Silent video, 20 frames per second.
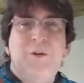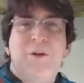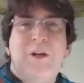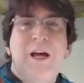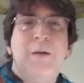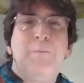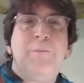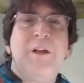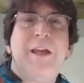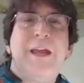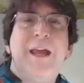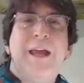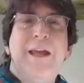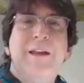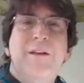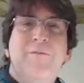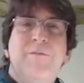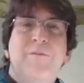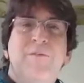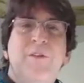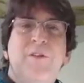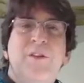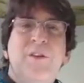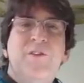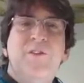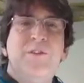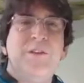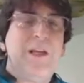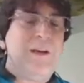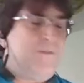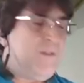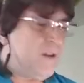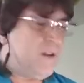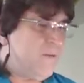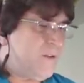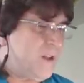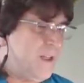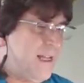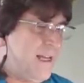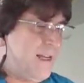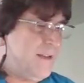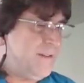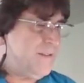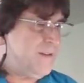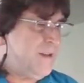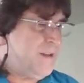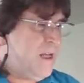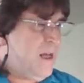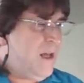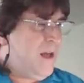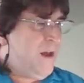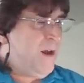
too complicated for this level of class,